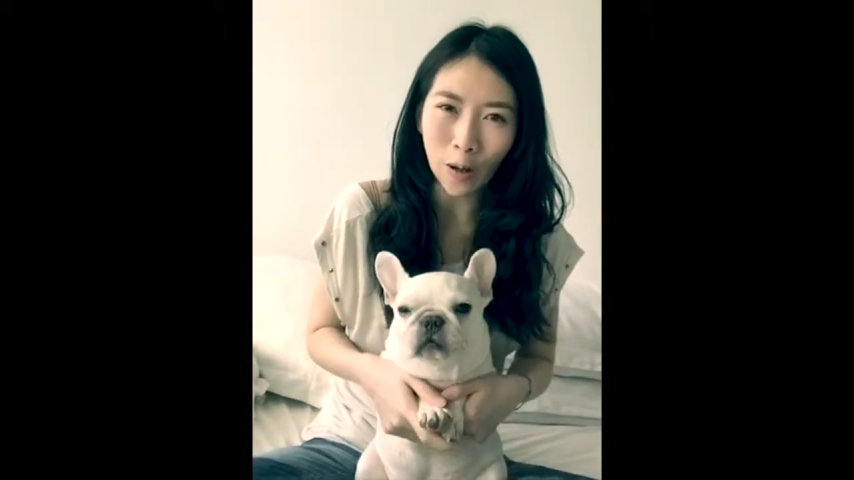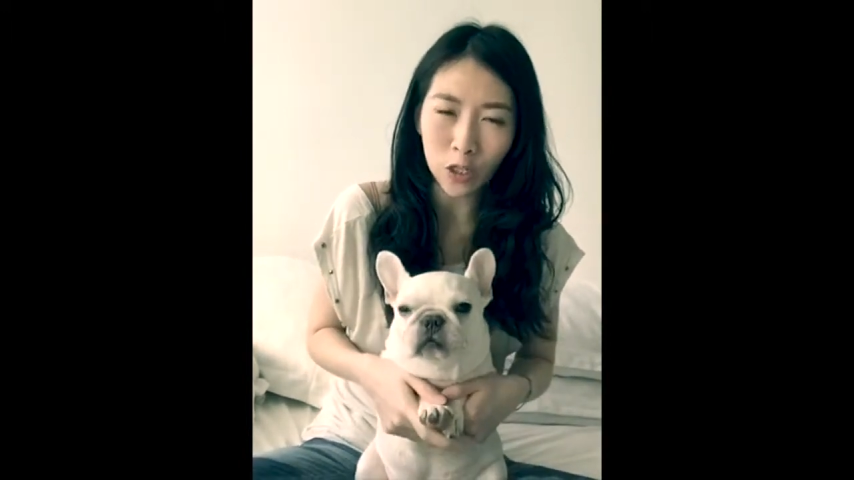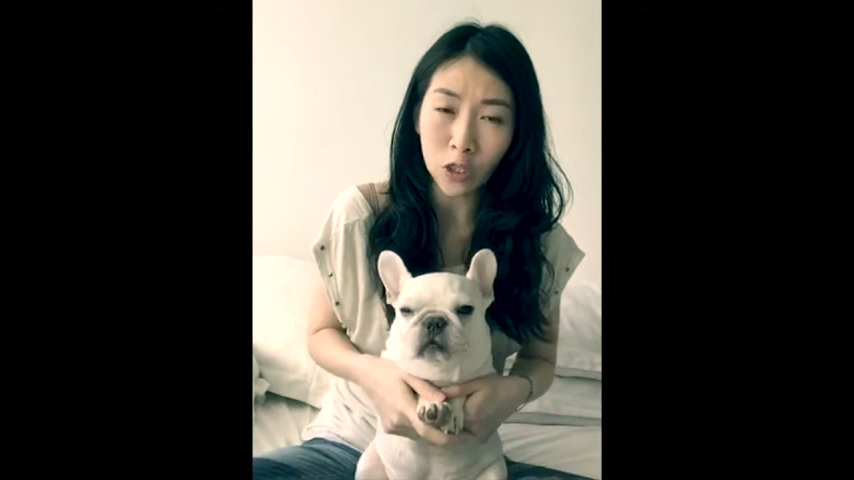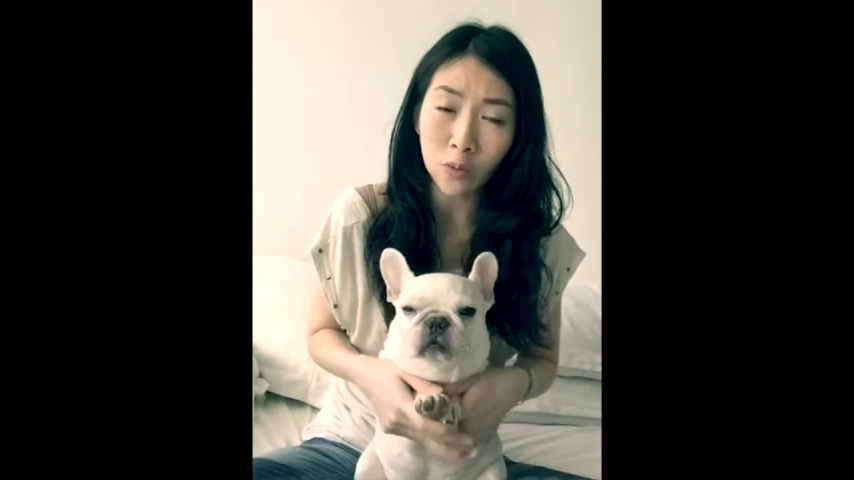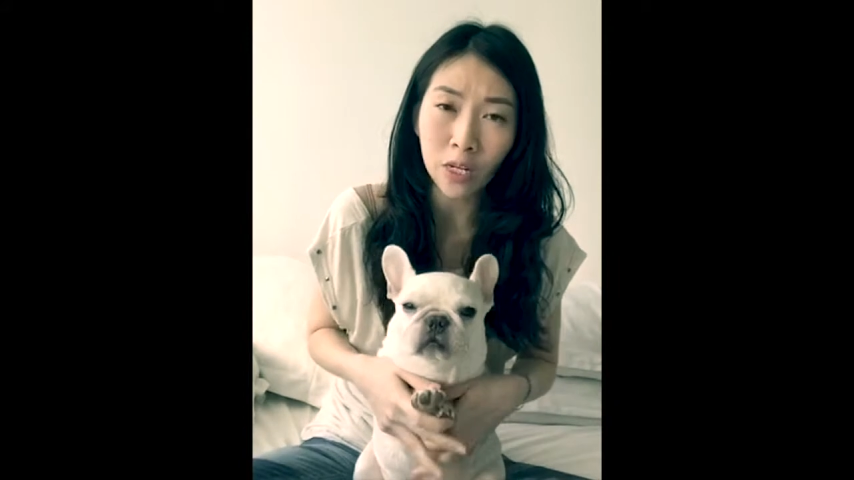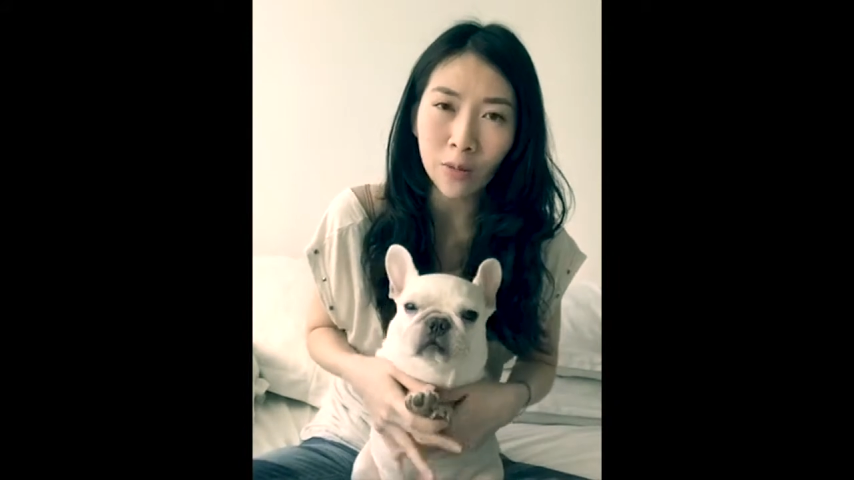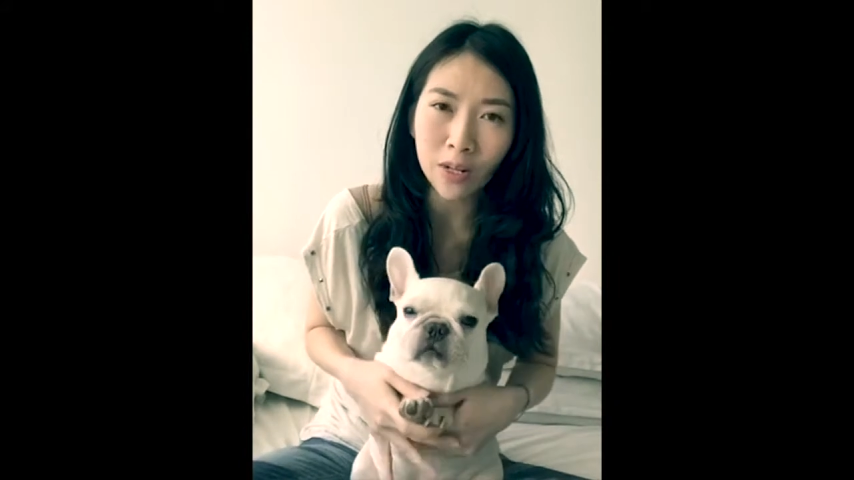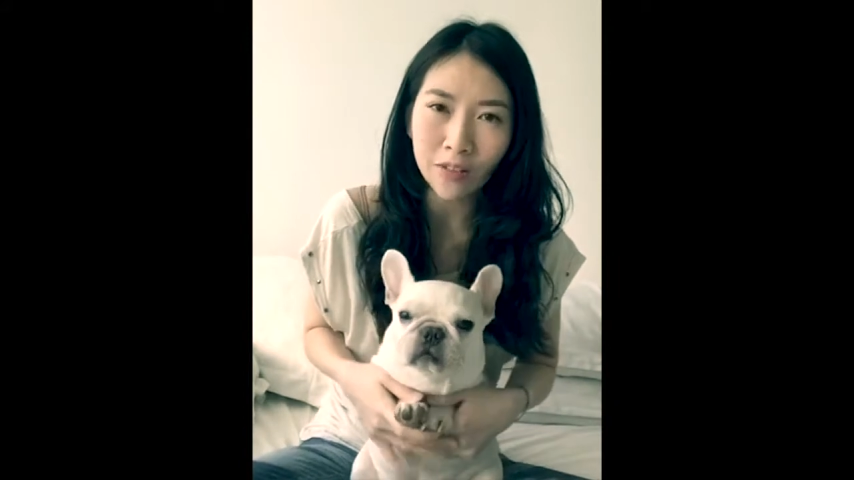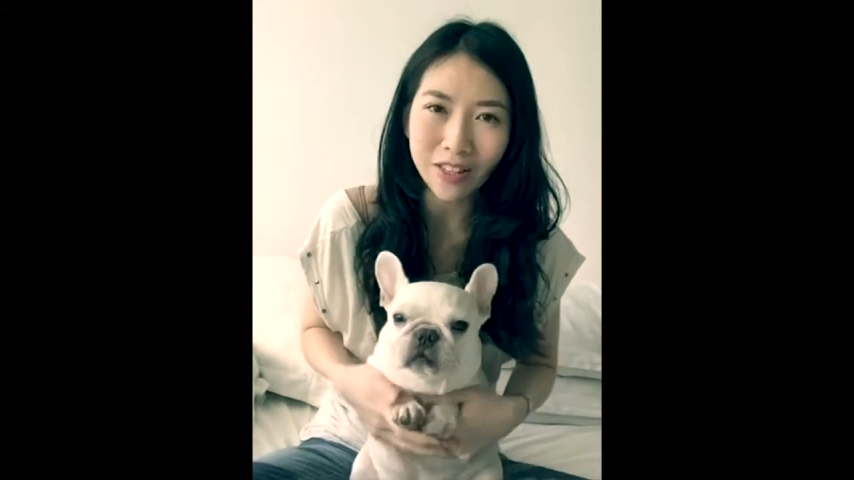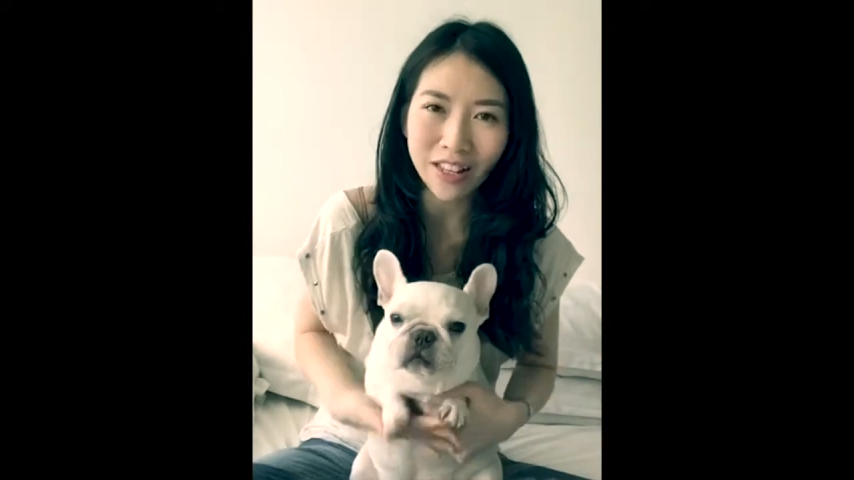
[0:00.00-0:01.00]
She's really
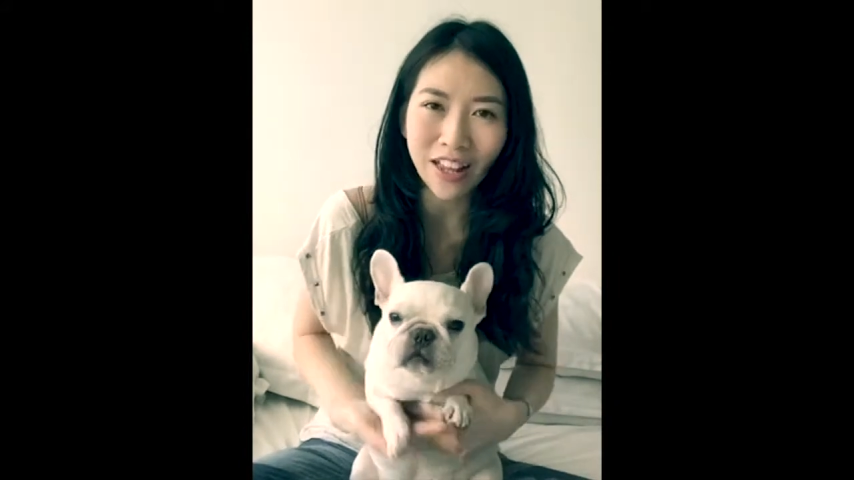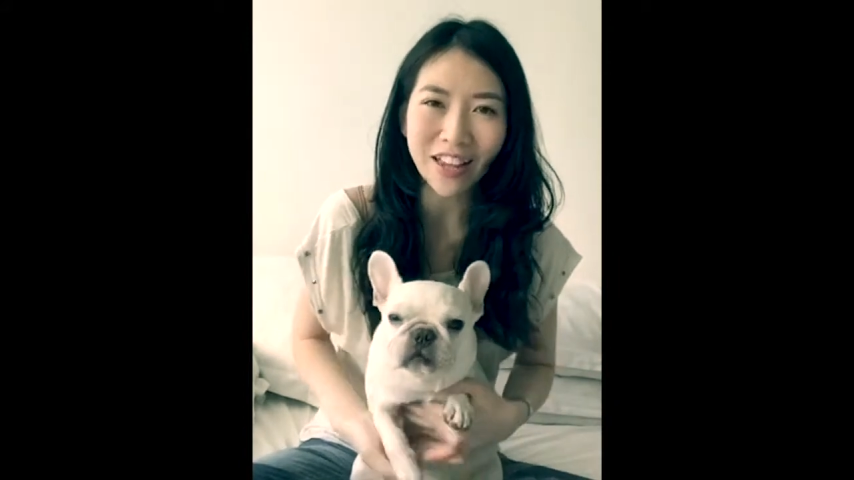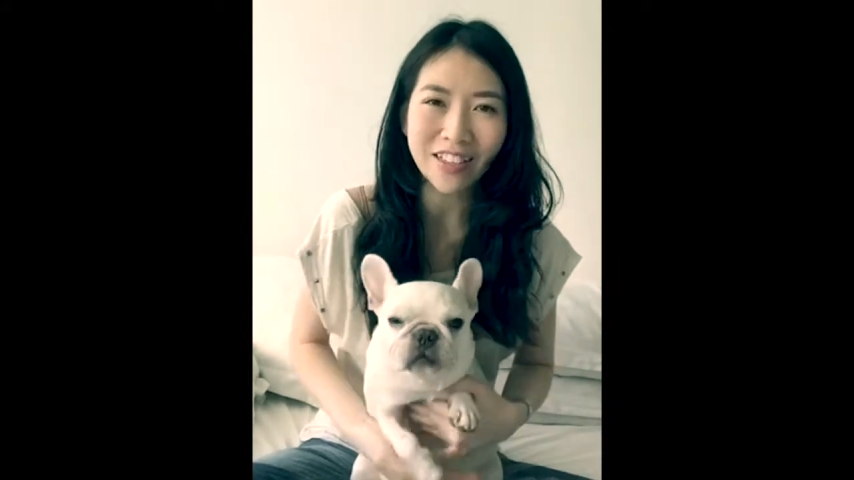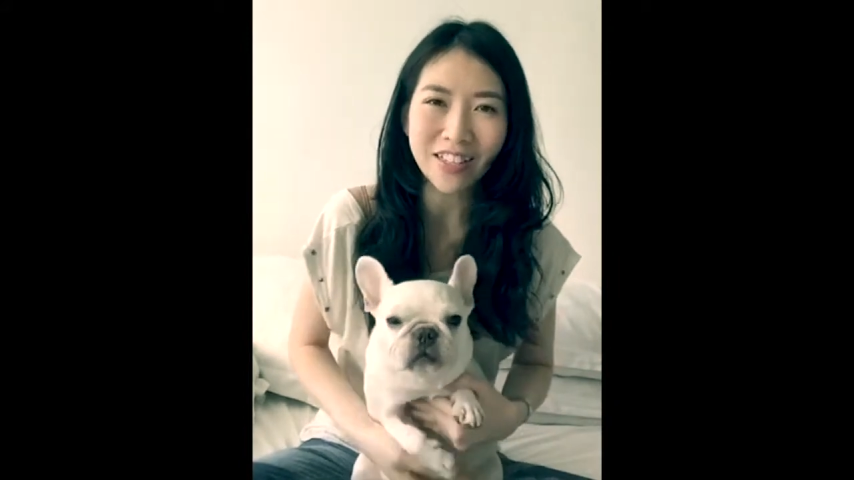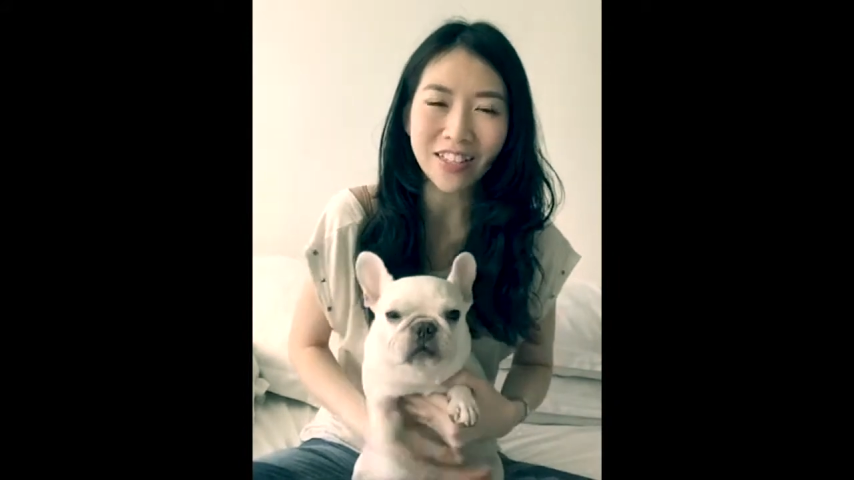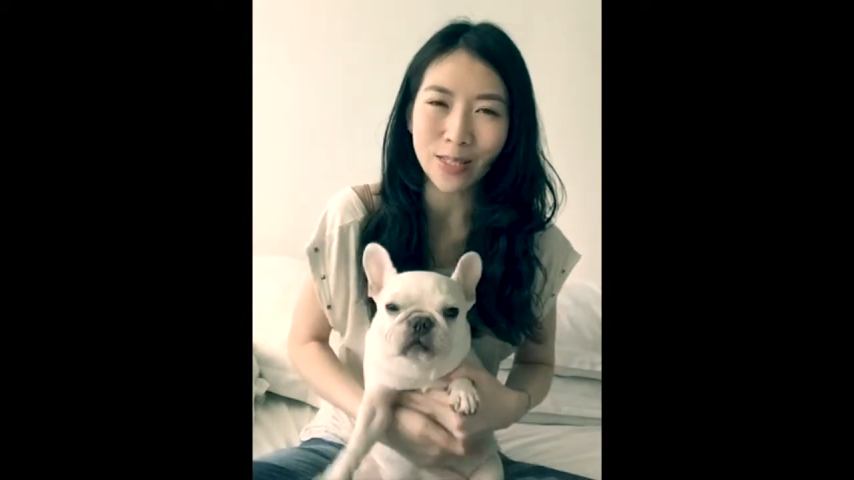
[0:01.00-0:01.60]
one of the nicest